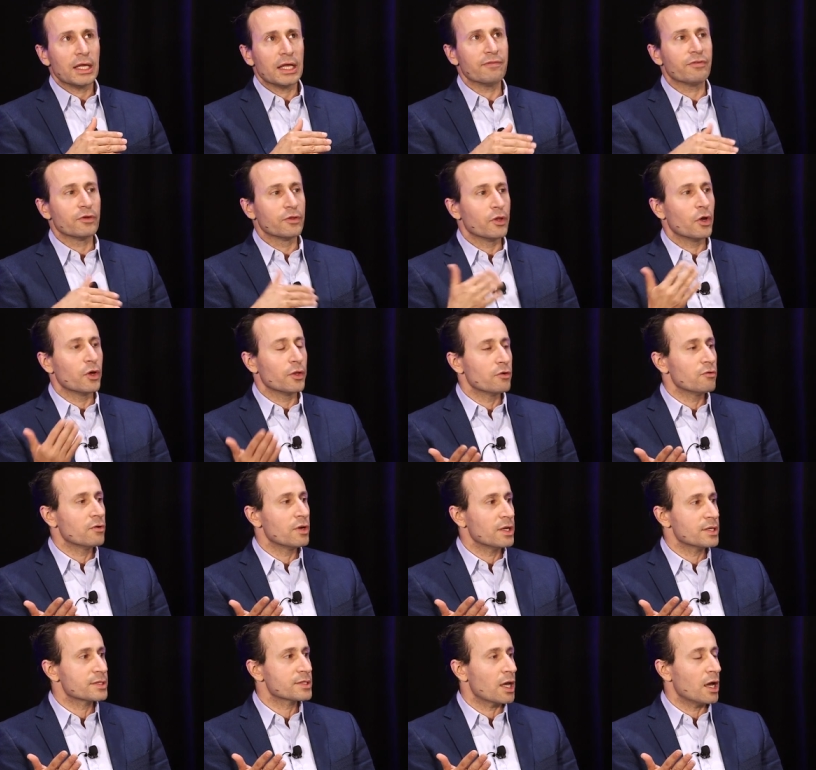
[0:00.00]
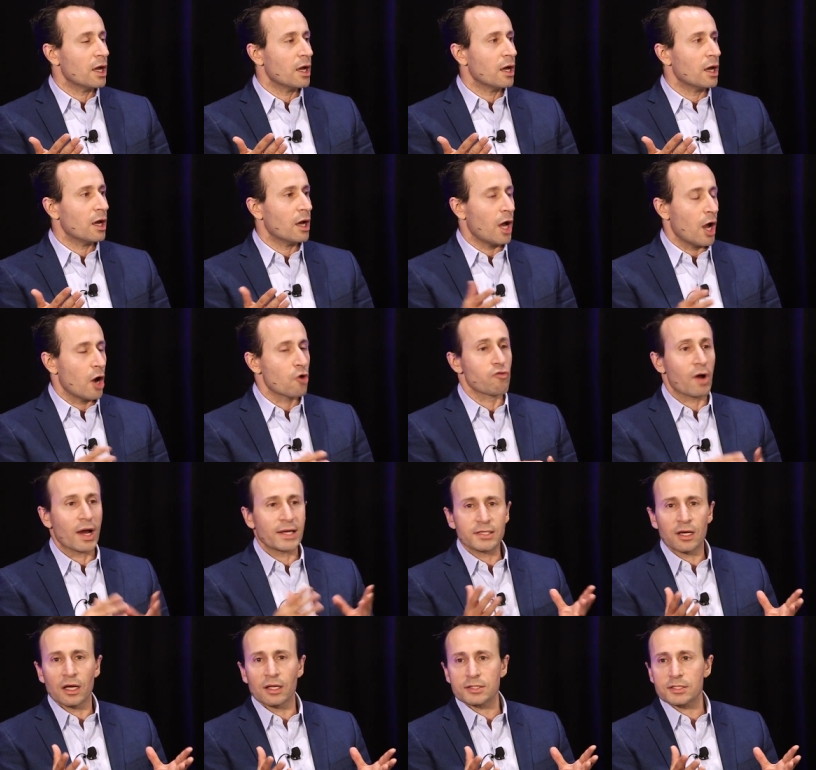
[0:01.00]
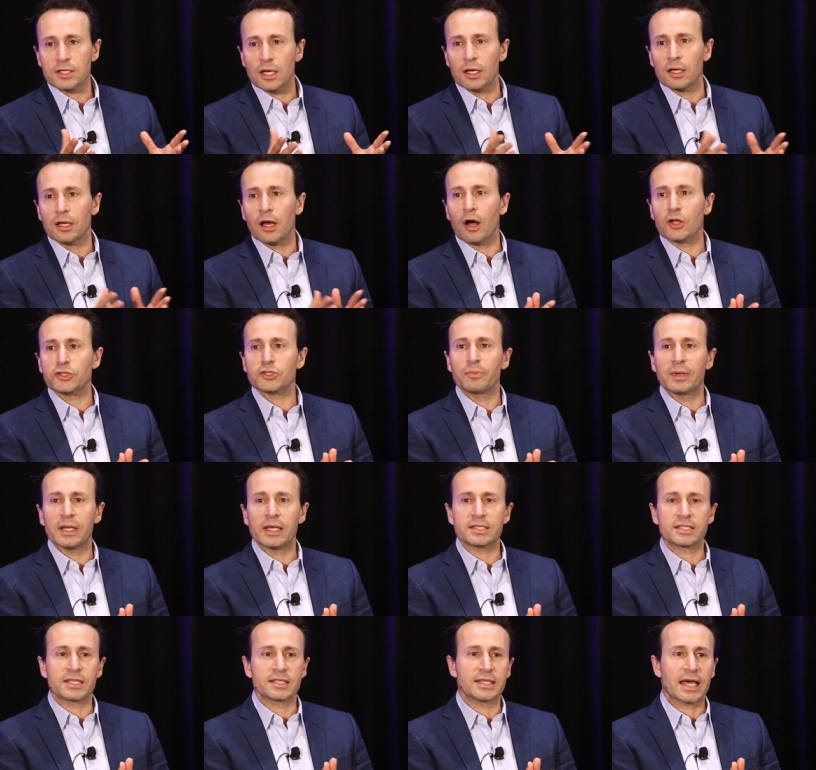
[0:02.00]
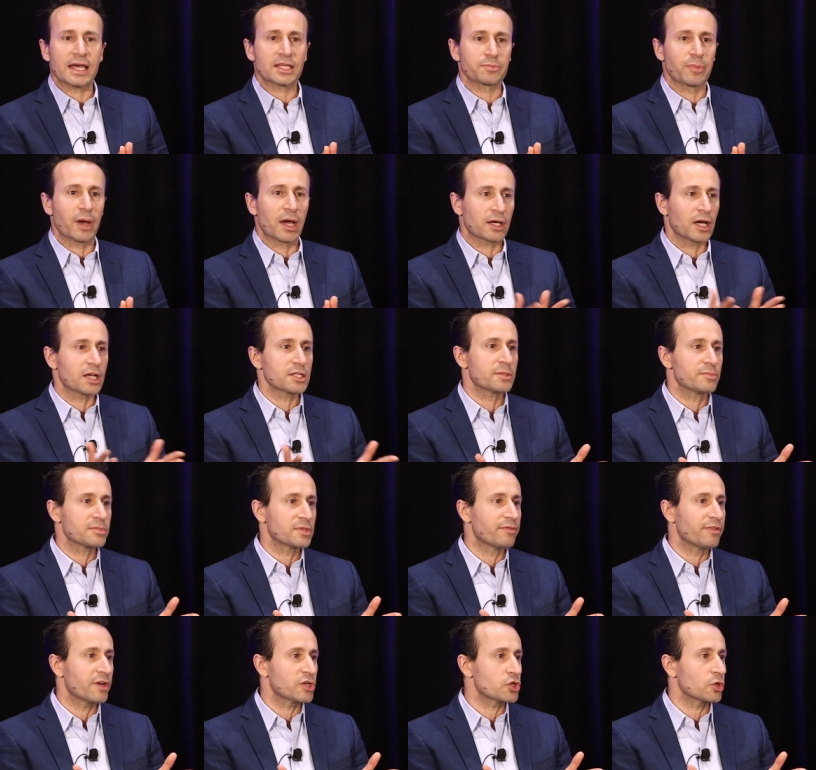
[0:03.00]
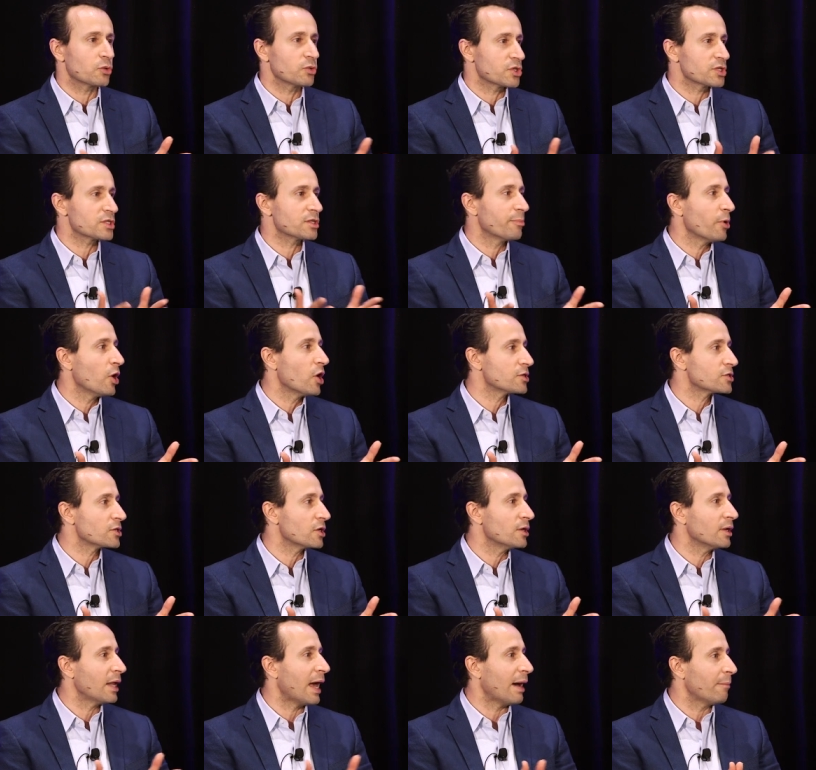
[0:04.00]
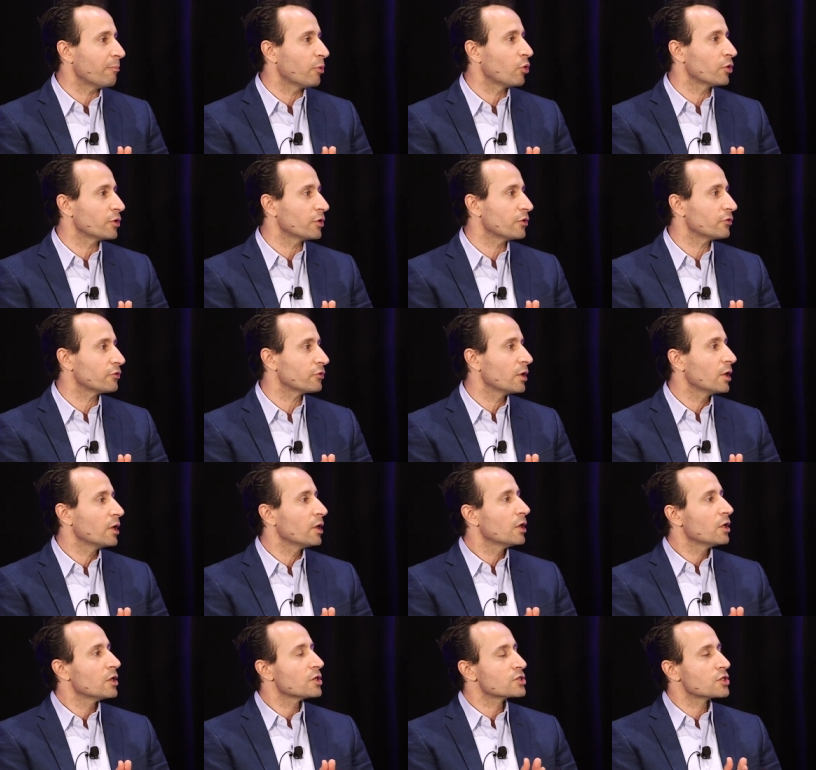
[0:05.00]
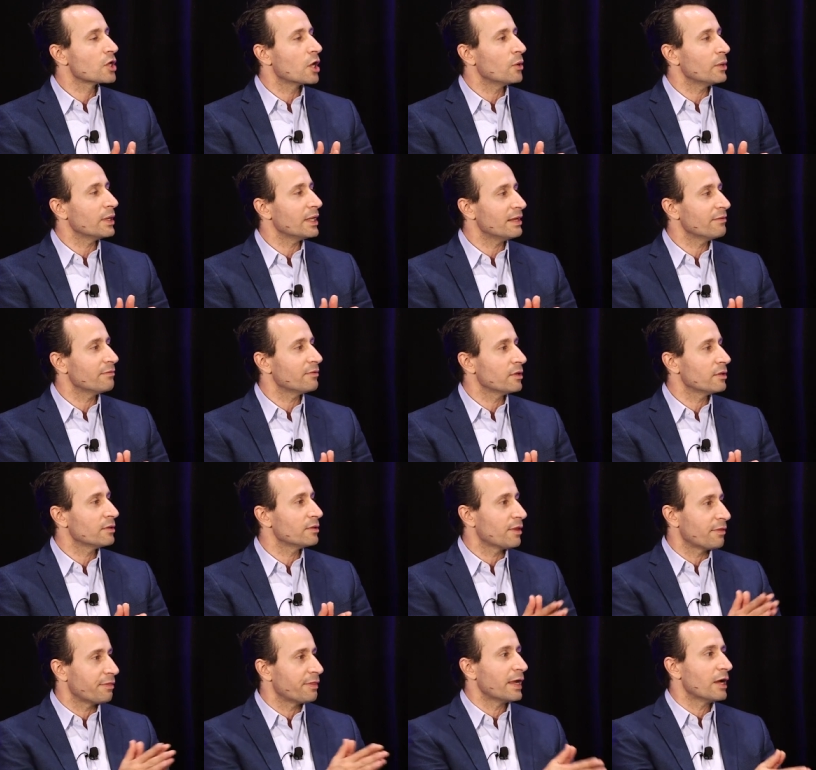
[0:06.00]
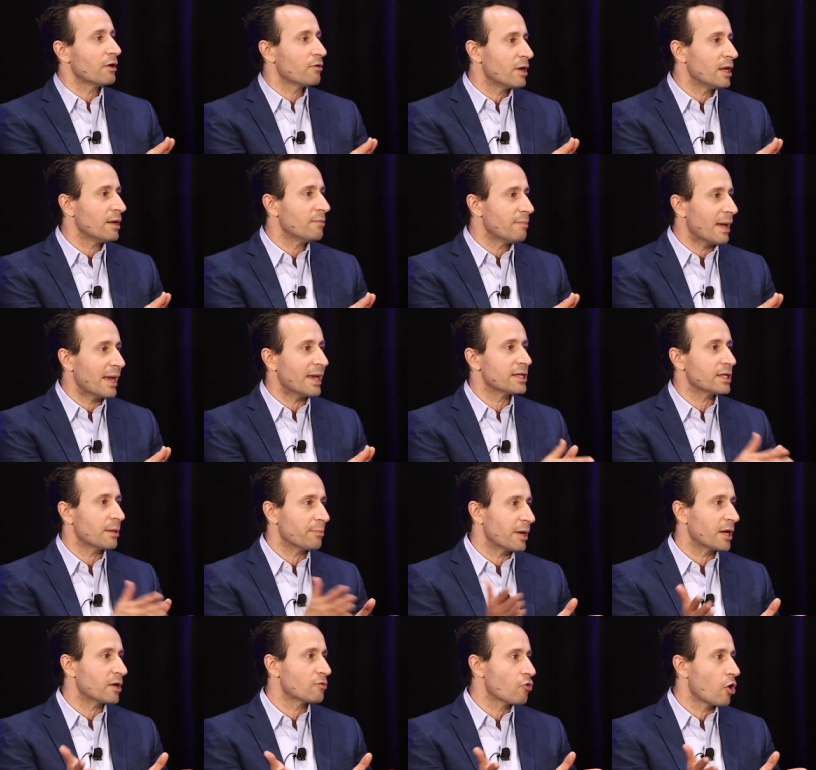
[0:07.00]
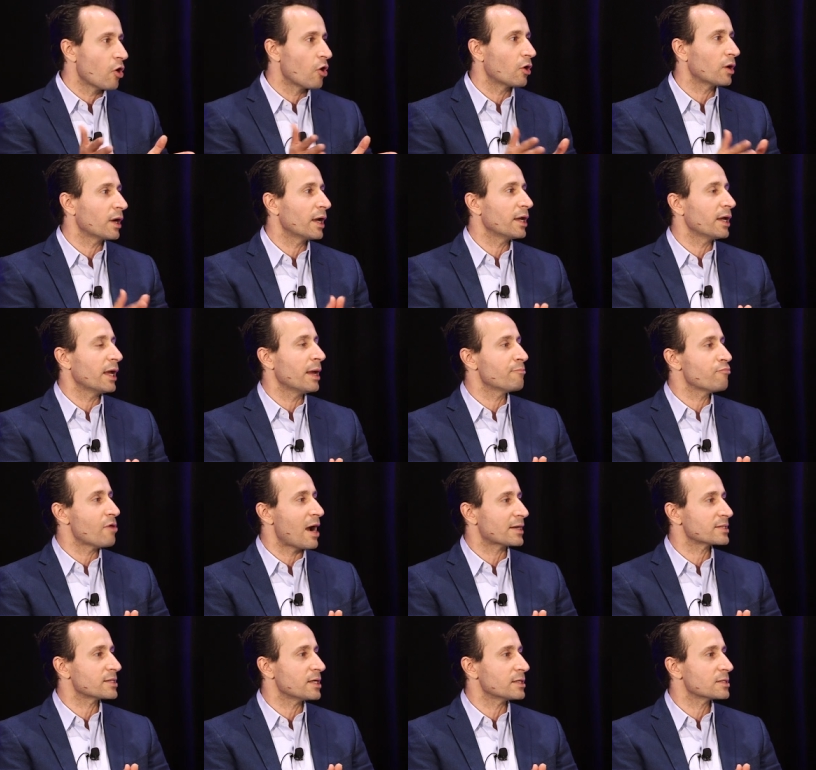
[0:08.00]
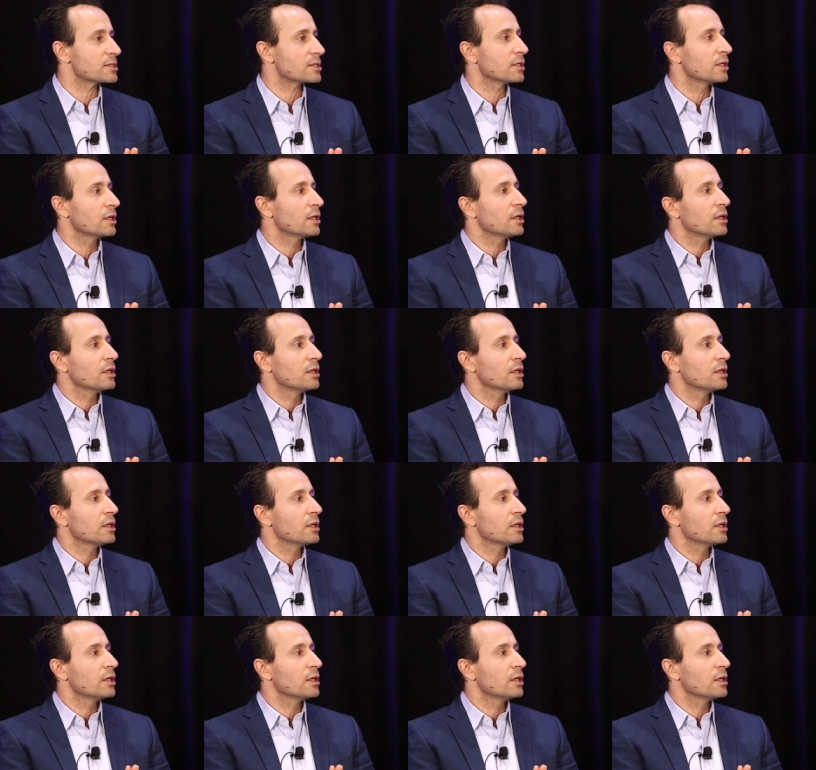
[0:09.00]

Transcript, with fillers: even though there is a, a, right answer, ultimately it's assessed by a customs official, which is a person at borders. So even the theory may end up being wrong in practice.